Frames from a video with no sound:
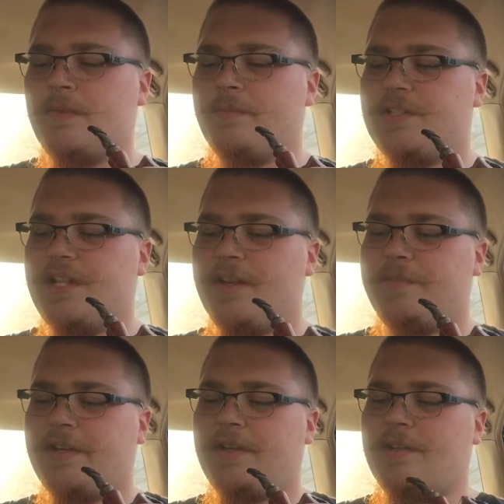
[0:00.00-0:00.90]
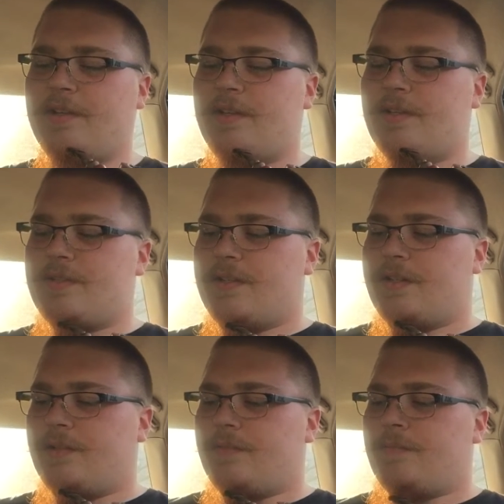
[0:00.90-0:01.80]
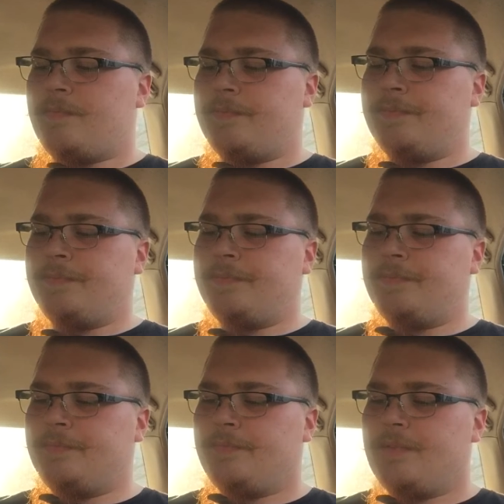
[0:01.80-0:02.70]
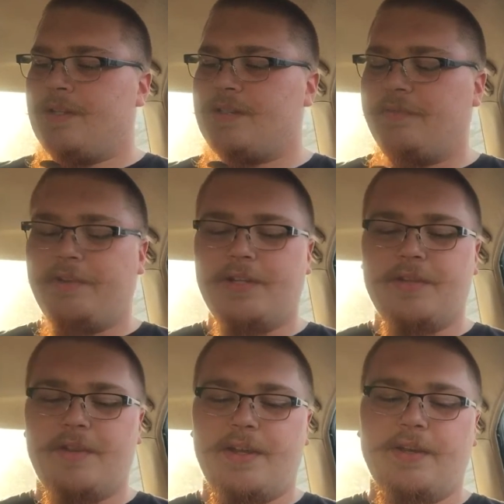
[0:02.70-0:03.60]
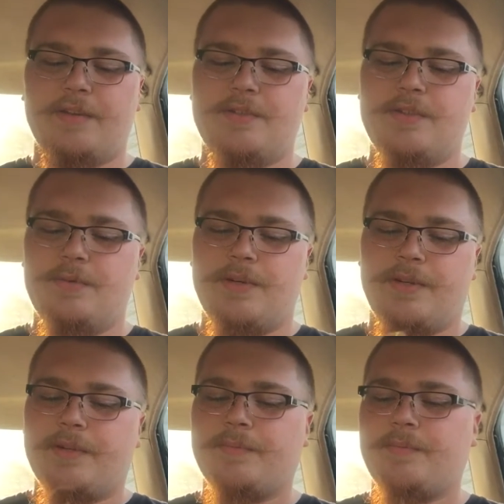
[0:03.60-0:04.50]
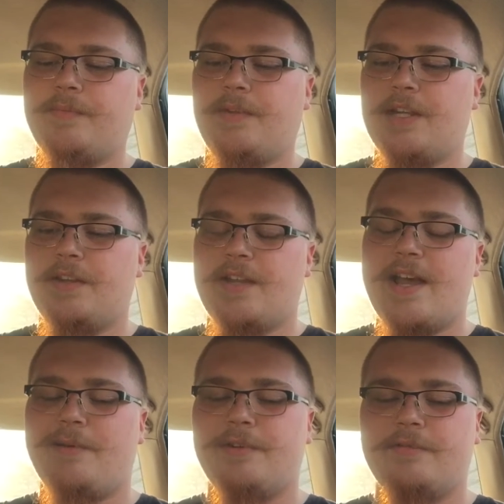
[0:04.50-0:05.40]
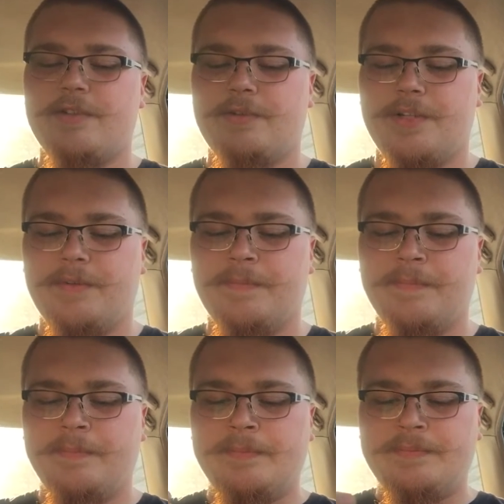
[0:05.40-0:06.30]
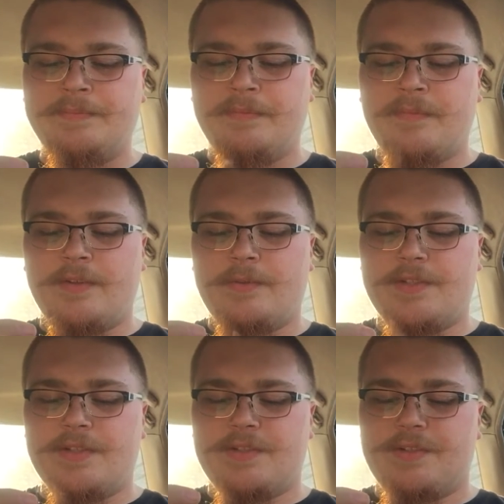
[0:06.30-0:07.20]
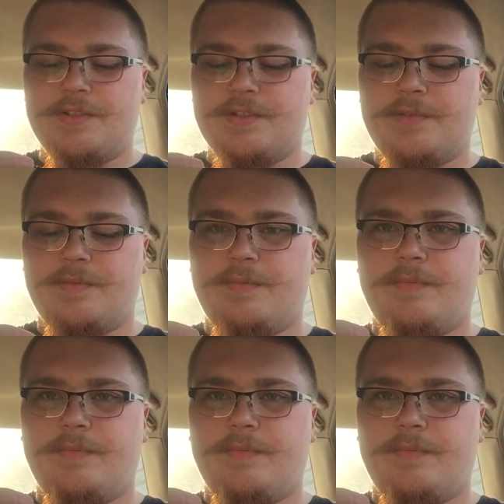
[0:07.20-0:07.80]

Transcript: But tamping is definitely a good thing to get in the habit of doing, which is just